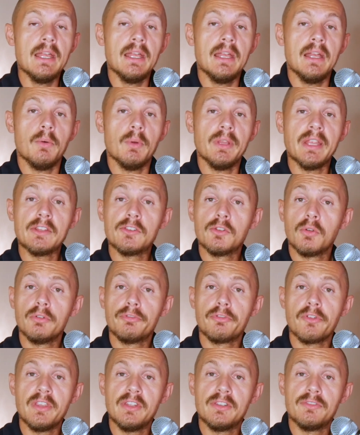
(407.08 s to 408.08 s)
Well, that's all
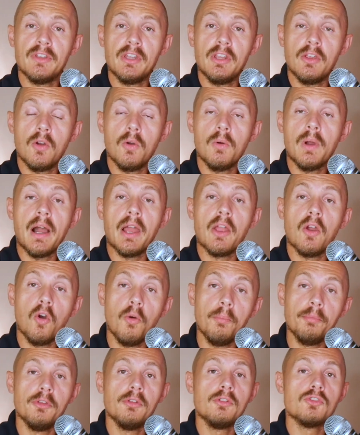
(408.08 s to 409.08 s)
for this video. I
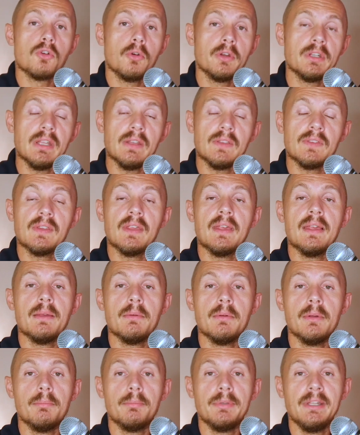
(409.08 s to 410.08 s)
hope you enjoyed it.
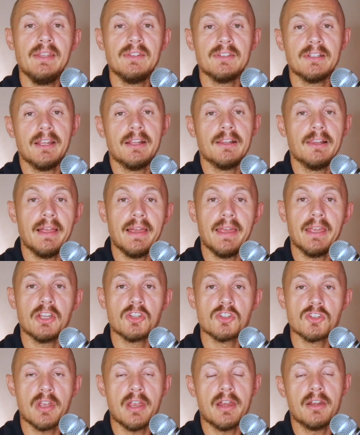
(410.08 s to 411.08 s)
Please click like,
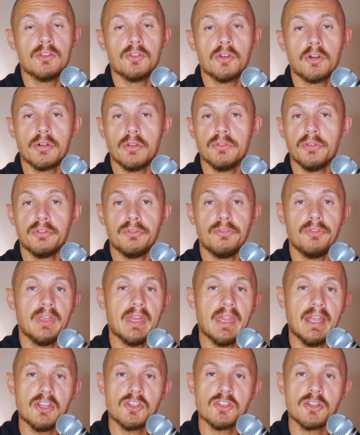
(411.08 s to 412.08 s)
share, turn on
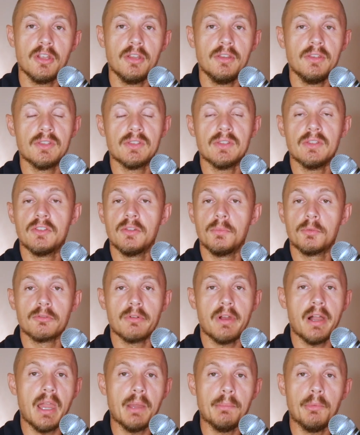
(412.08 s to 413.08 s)
notifications,
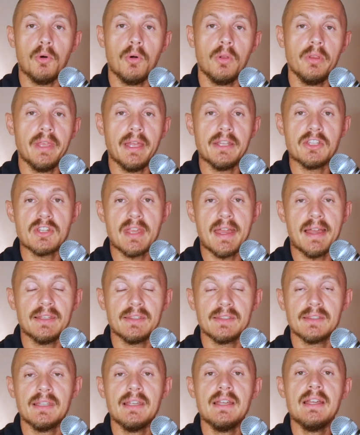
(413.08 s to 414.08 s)
subscribe, all that
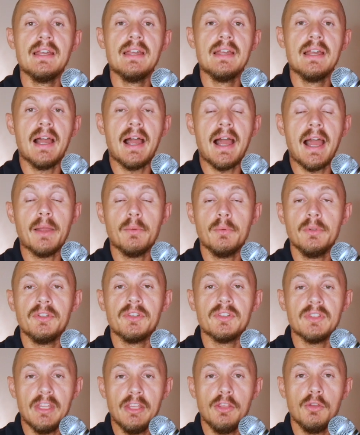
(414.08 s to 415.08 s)
jazz. I will
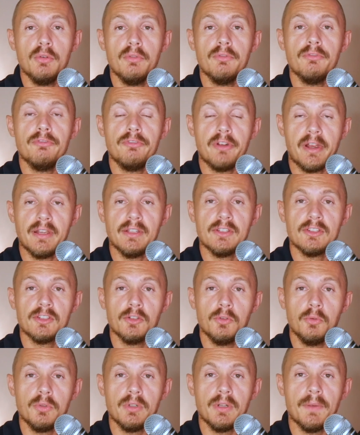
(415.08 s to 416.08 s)
see you very
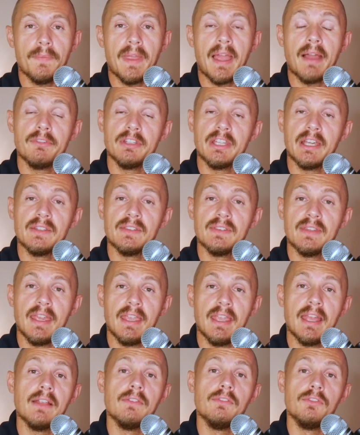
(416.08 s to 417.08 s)
soon. Have a nice
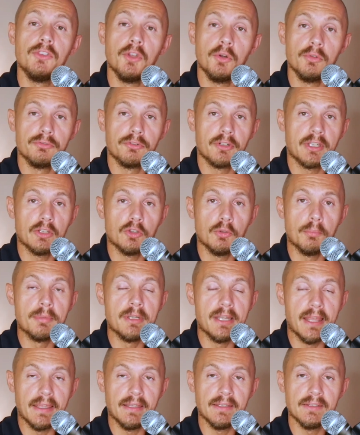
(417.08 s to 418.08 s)
day, and don't forget to
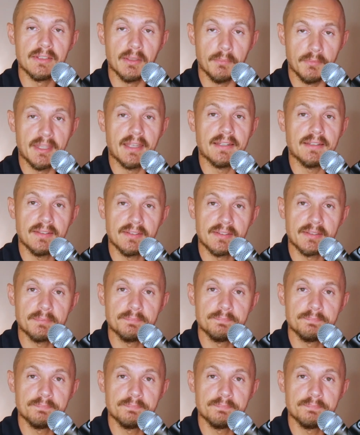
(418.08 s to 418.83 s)
play some tennis.